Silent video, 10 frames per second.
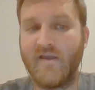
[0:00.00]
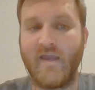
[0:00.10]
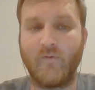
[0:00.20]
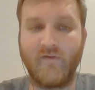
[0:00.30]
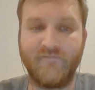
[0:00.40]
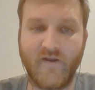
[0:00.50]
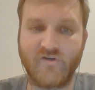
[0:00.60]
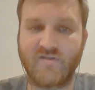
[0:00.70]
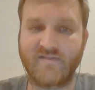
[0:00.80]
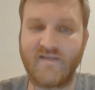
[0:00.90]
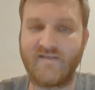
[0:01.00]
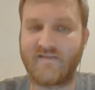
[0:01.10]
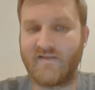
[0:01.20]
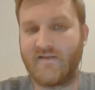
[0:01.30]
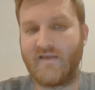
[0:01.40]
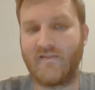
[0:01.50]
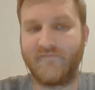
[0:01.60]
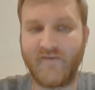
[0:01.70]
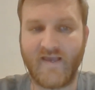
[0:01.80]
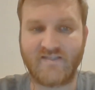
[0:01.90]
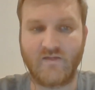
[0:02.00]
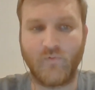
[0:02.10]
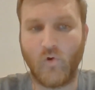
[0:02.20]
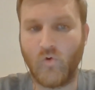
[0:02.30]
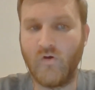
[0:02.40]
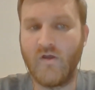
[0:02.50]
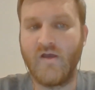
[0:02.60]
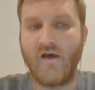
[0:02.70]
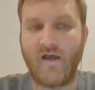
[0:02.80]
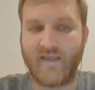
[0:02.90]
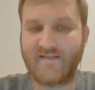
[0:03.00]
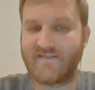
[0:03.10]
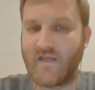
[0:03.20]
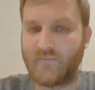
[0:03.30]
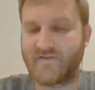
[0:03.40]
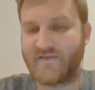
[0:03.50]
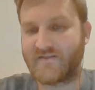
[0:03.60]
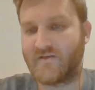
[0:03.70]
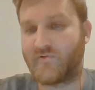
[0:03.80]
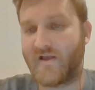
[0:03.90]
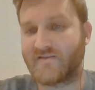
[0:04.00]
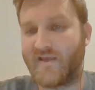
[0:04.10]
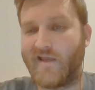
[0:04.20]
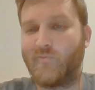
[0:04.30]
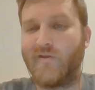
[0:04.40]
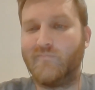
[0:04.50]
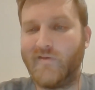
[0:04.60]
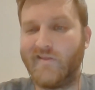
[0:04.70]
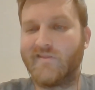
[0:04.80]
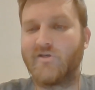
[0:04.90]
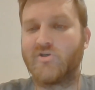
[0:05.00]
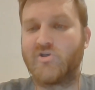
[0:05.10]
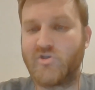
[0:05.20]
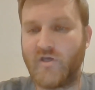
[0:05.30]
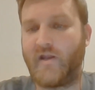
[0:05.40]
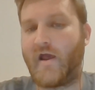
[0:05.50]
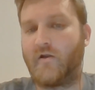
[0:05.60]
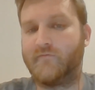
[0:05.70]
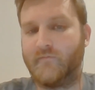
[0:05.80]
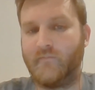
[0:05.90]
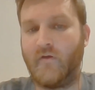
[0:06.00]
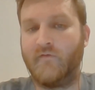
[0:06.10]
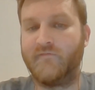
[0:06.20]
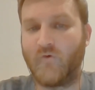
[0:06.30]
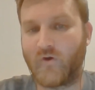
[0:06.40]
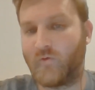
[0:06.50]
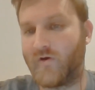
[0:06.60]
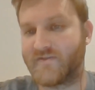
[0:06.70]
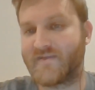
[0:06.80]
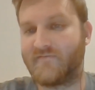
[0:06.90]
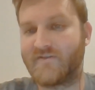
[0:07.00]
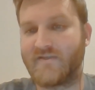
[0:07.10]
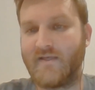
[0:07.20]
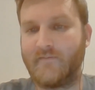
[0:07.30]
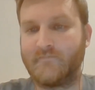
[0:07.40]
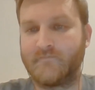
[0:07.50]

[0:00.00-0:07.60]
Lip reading: And we finished the season in the Fiesta Bowl against number 6 Nebraska, and we beat the shit out of them, 41-17.